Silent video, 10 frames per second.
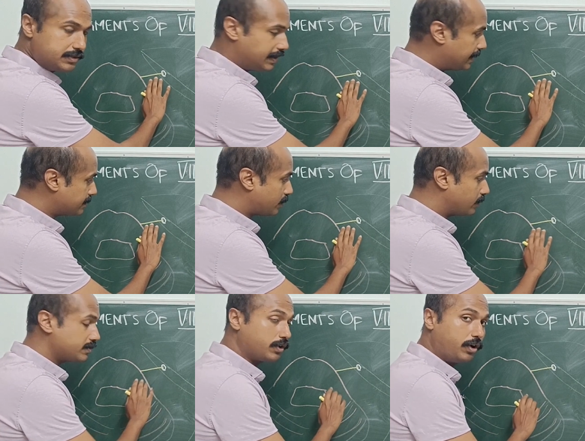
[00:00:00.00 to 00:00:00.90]
So that is
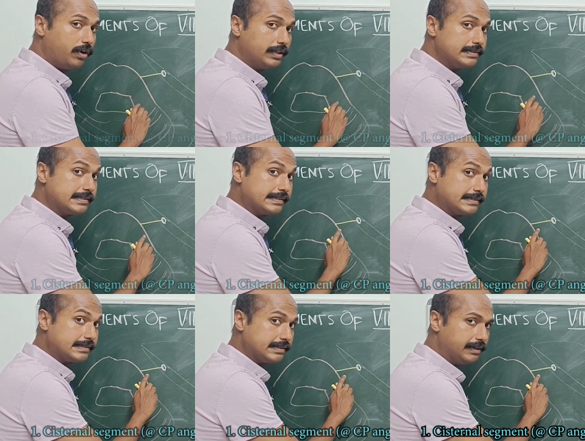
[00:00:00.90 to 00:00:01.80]
also called the
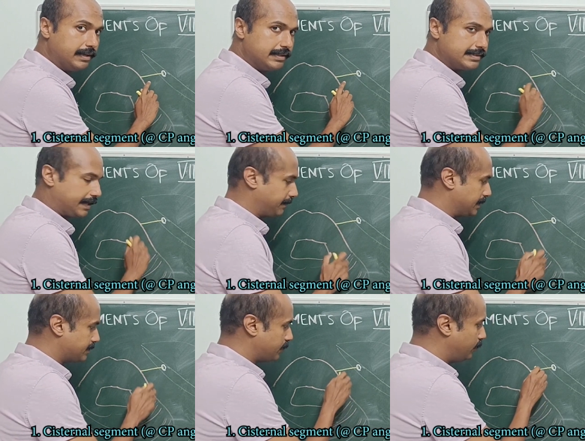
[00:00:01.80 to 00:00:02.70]
cisternal
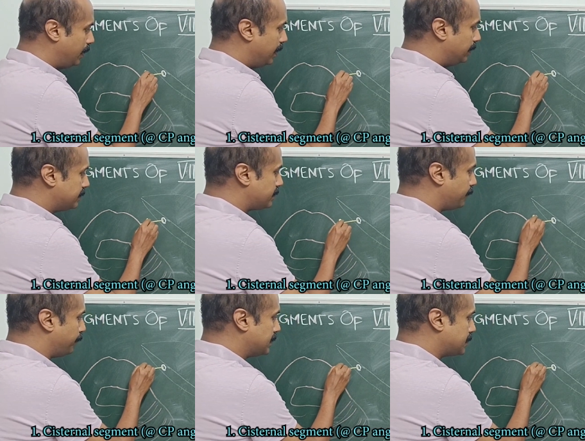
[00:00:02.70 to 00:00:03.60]
segment. So this is
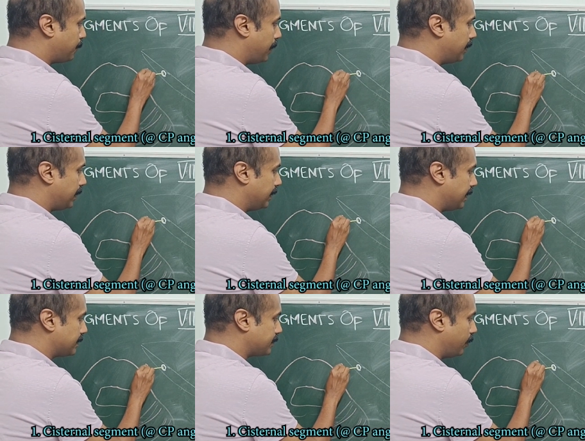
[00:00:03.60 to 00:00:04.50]
the first part, and
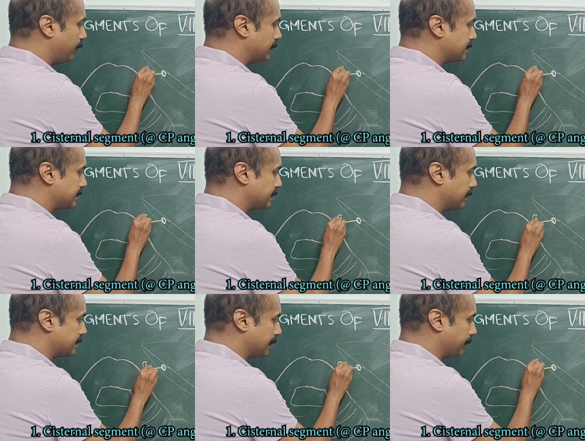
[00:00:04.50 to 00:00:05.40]
that is called the
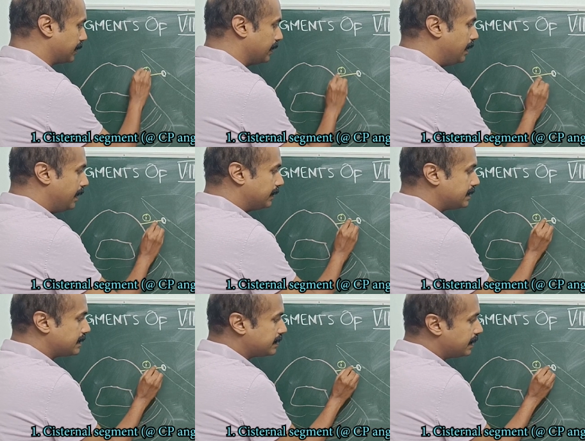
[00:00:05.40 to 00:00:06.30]
cisternal segment. The
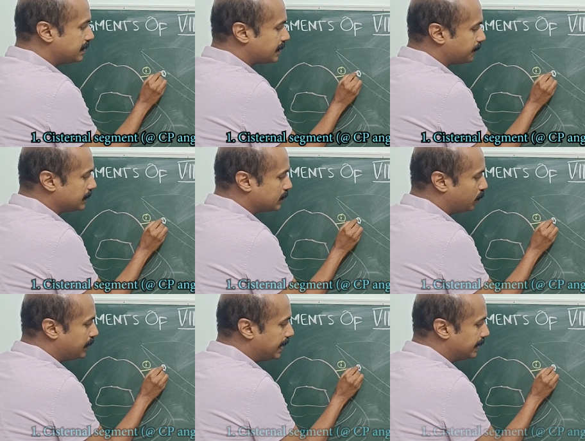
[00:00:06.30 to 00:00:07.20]
cisternal segment
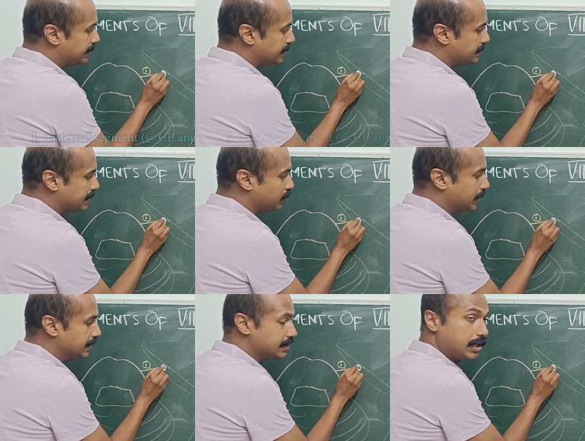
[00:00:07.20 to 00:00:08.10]
slowly enters into the
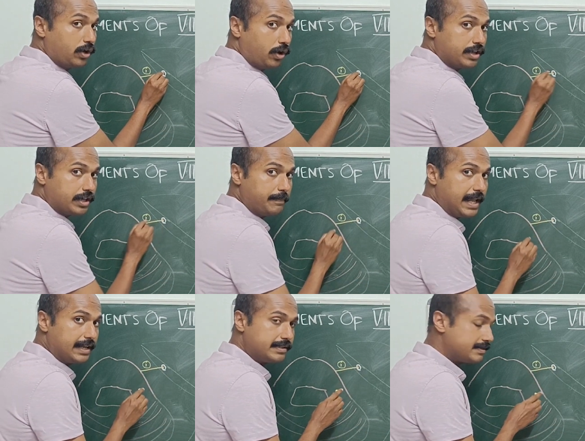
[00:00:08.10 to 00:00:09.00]
internal auditory
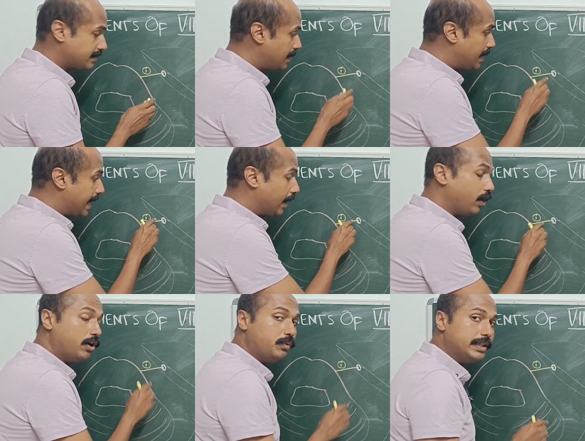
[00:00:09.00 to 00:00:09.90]
meatus
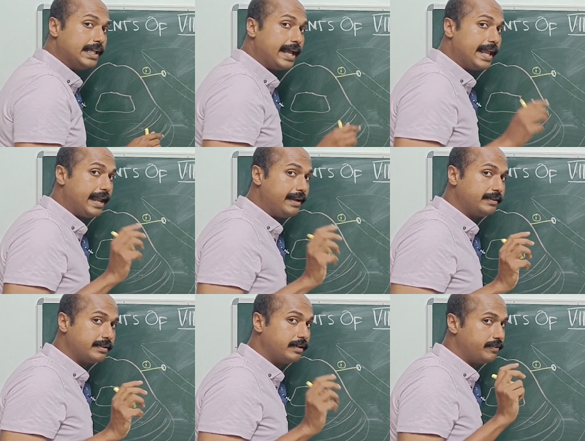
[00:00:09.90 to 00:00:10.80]
along with the
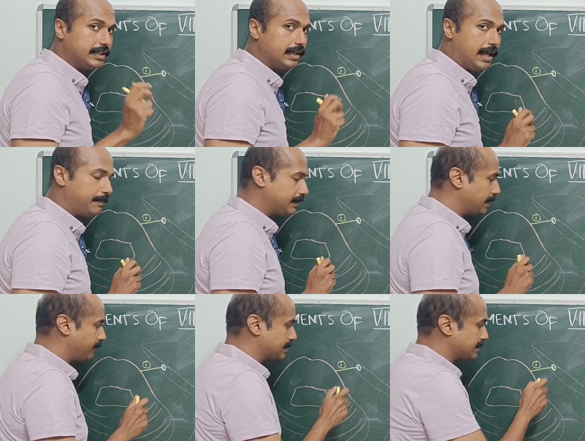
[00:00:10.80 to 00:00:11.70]
eighth nerve and the
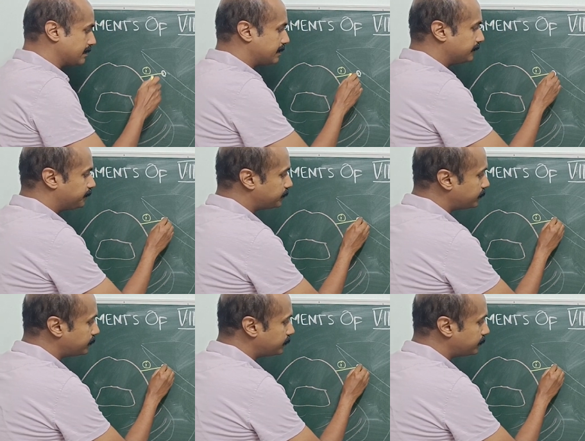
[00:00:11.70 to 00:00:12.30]
labyrinthine vessels.